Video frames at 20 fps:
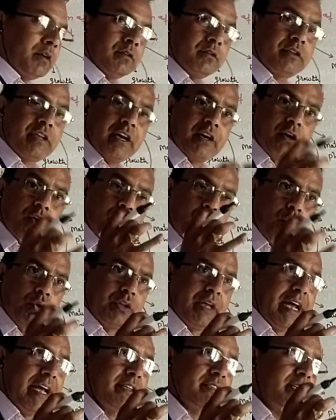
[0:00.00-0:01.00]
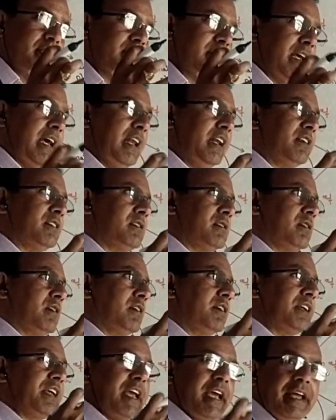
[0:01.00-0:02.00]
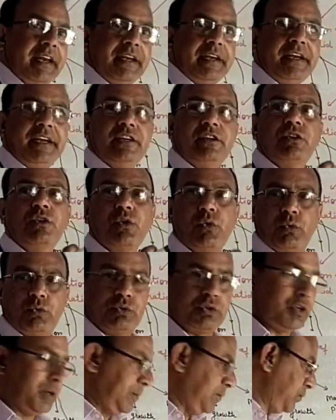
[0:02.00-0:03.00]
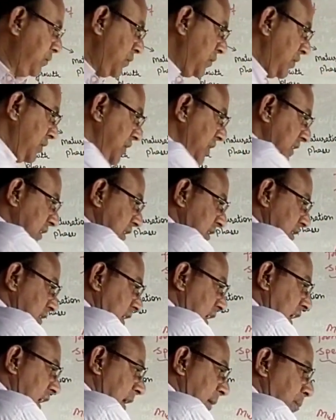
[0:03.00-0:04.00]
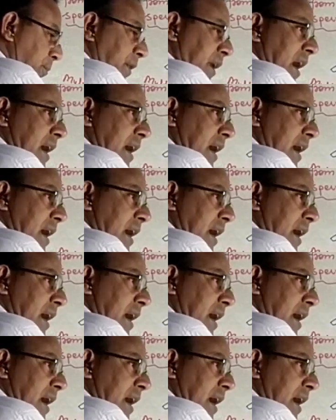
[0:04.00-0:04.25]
The growth, as the cells gain its growth, this is called